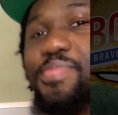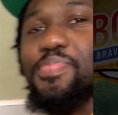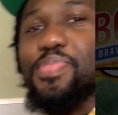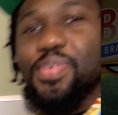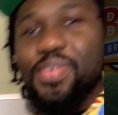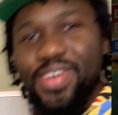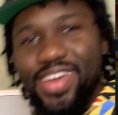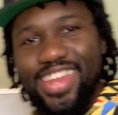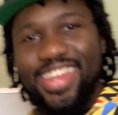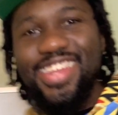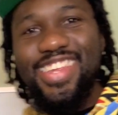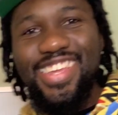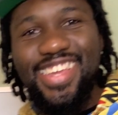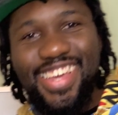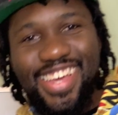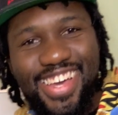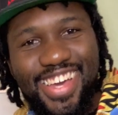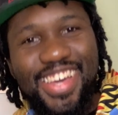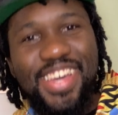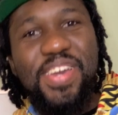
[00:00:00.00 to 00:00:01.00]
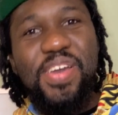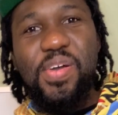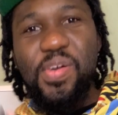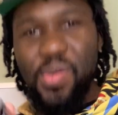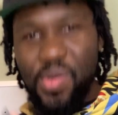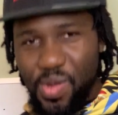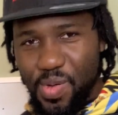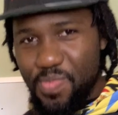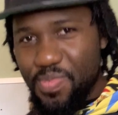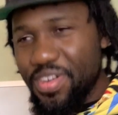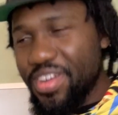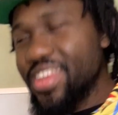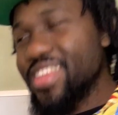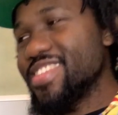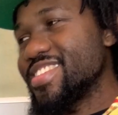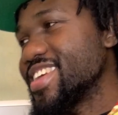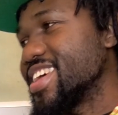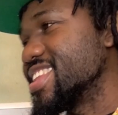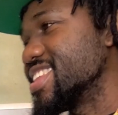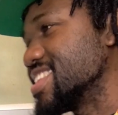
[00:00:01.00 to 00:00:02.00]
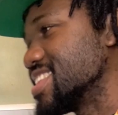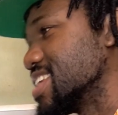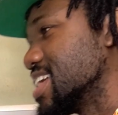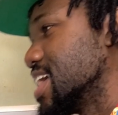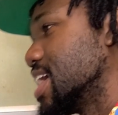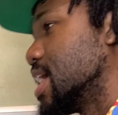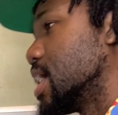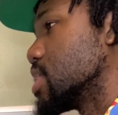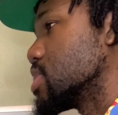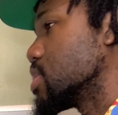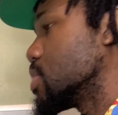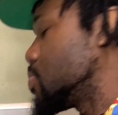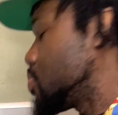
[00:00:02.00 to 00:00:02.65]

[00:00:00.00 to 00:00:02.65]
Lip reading: point, all pun intended, the